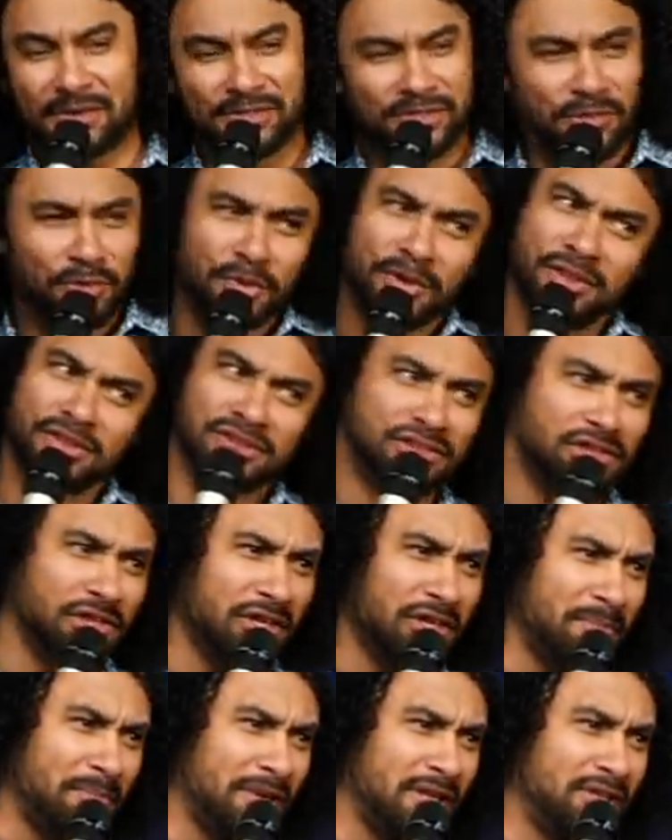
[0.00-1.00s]
guy was a real
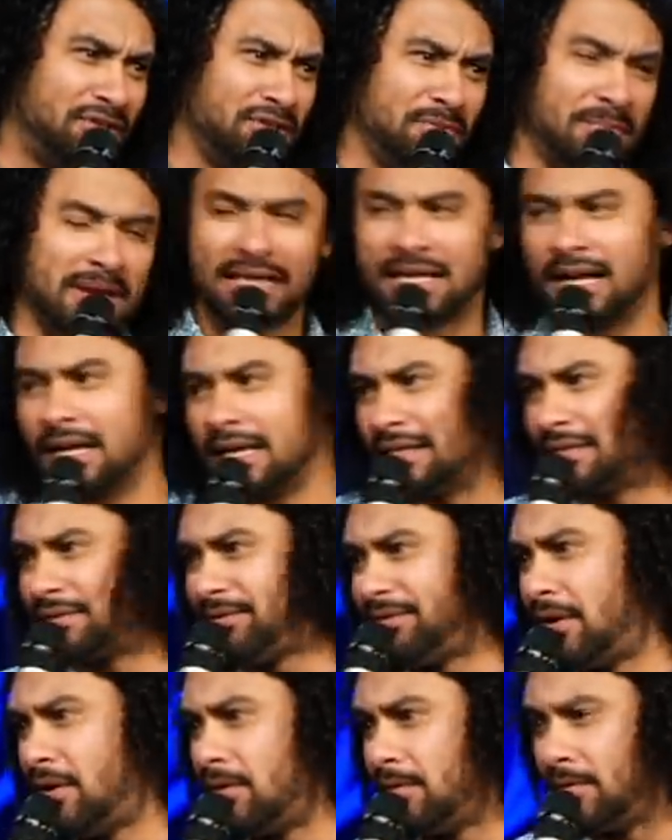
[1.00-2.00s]
jerk about it too, man. Got on
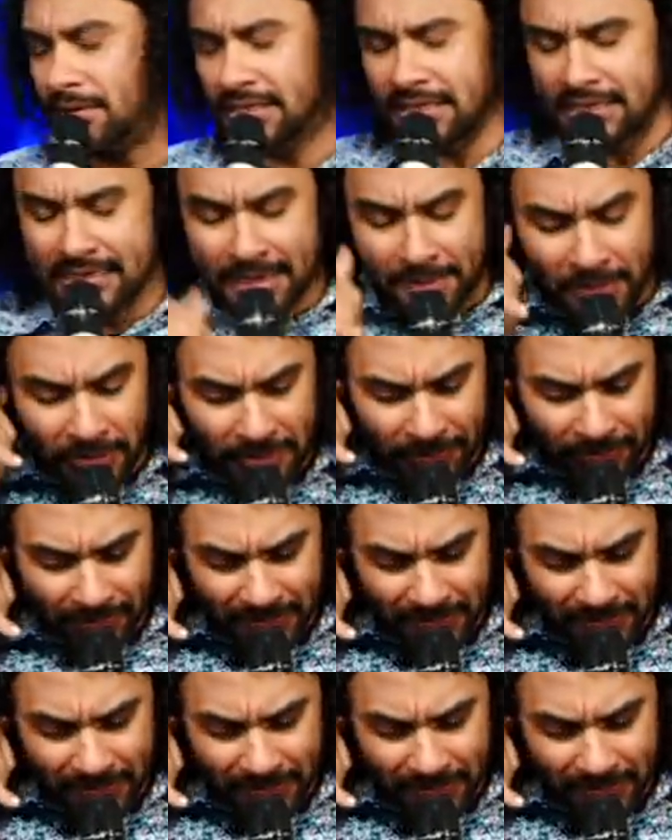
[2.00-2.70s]
his phone, he's like, yeah, I'm on the